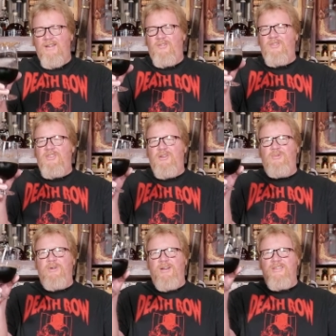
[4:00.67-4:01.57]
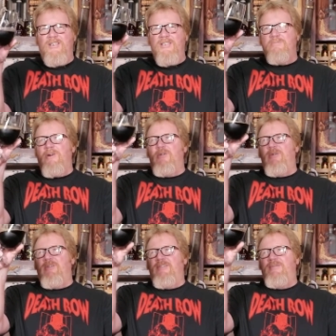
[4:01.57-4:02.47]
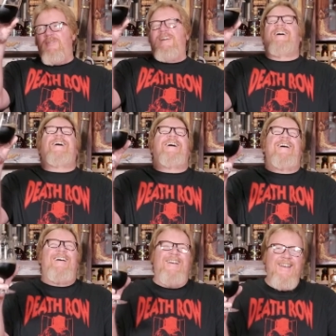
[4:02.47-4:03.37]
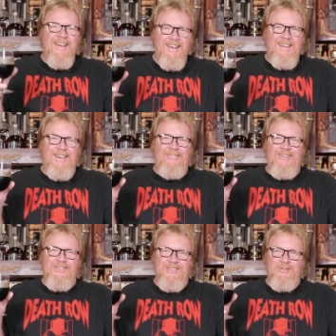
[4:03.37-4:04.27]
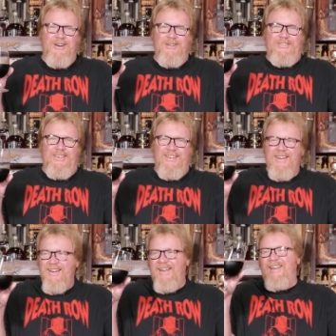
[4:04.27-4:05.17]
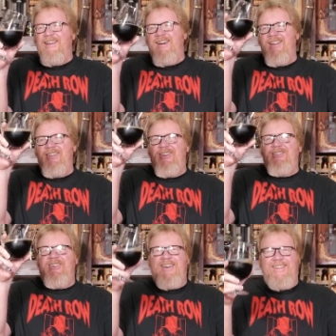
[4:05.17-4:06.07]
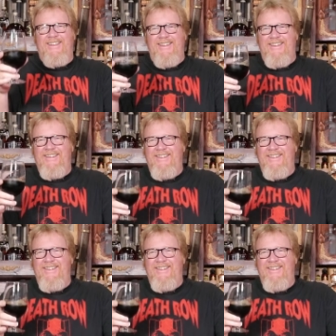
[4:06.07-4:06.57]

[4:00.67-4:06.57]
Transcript: Well, so when I change my oil, no. Every so often, it kind of looks like that.